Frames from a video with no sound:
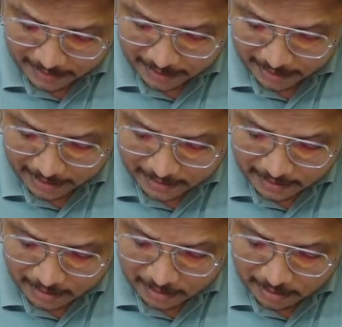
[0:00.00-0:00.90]
it is
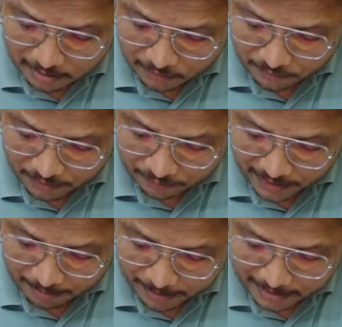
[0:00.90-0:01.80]

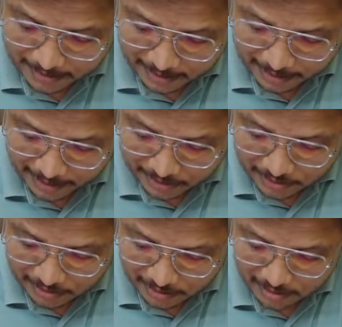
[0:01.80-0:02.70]
fifty percentage.
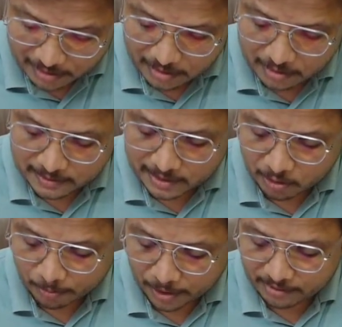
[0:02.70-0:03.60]
zero
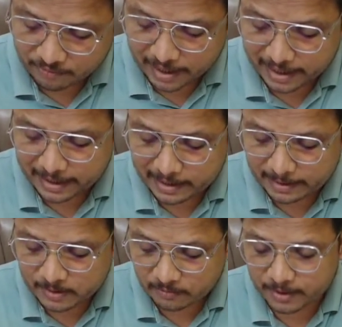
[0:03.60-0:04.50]
point five in
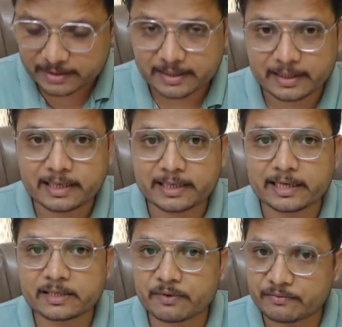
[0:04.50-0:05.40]
terms of percentage, it
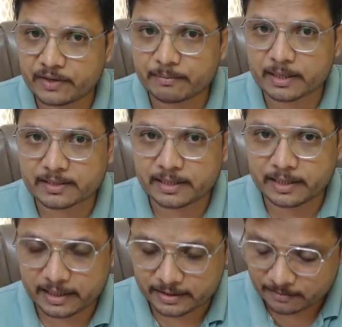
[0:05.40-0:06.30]
is fifty
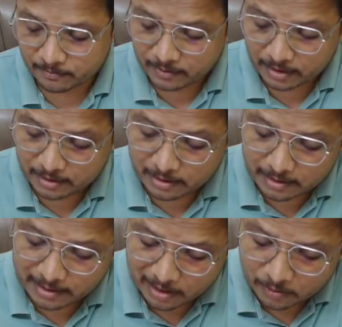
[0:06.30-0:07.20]
percentage.
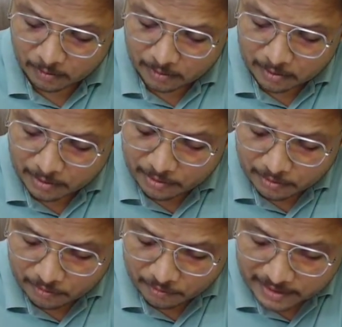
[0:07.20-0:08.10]
Now
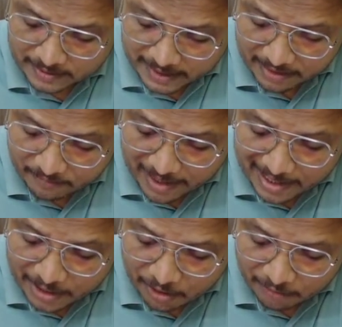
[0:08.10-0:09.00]
with same
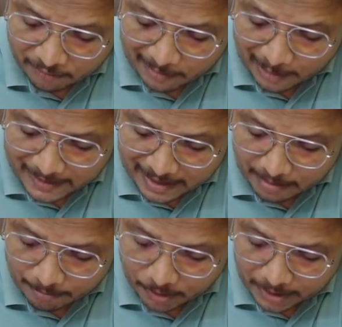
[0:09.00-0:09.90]
value of lossy
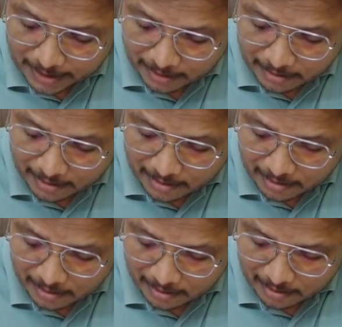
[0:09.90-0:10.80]
component,
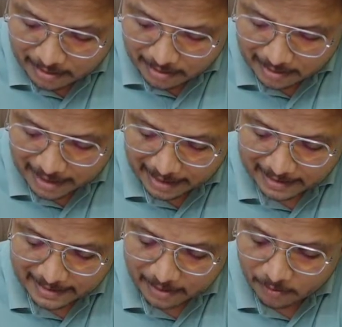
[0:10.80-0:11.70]
let us
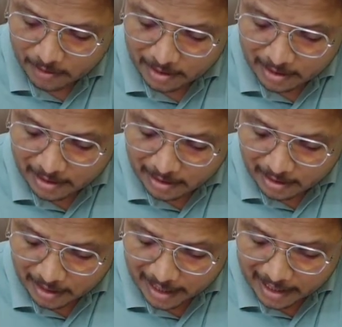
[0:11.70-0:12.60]
have
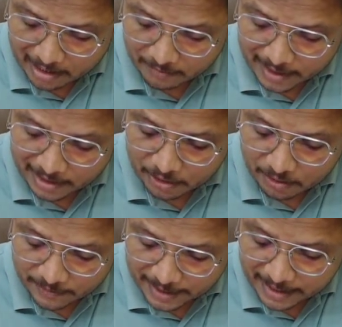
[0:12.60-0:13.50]
higher value
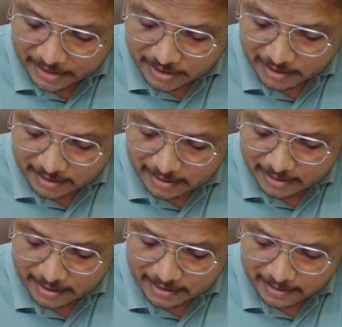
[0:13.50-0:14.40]
of radiation
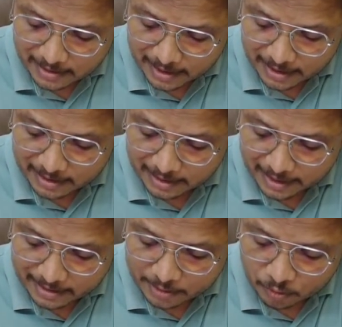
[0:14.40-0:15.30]
resistance in
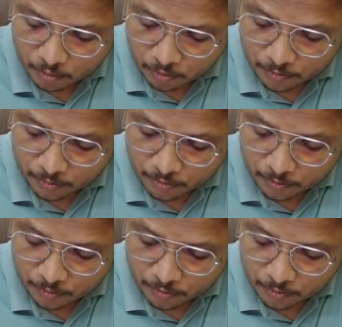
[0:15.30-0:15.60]
case two.